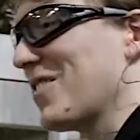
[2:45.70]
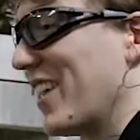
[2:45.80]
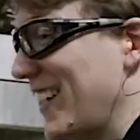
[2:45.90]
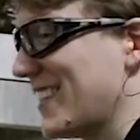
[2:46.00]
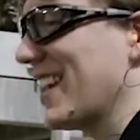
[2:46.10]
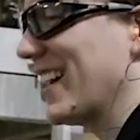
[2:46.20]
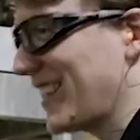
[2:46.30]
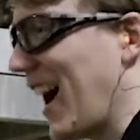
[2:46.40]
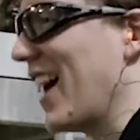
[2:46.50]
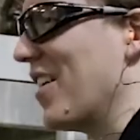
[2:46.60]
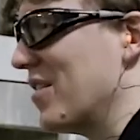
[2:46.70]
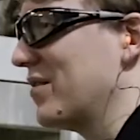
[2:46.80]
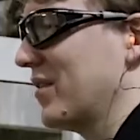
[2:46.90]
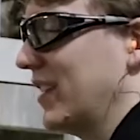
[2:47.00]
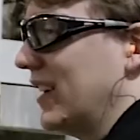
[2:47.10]
it was to
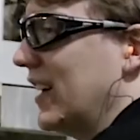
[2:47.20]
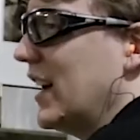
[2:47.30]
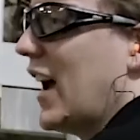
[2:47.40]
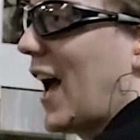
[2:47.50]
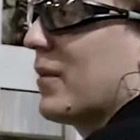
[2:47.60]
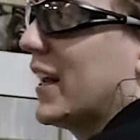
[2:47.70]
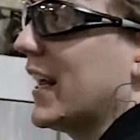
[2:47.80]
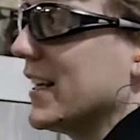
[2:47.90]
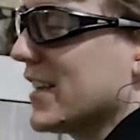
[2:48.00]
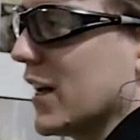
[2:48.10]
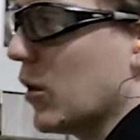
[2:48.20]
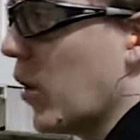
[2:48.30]
handle and maintain.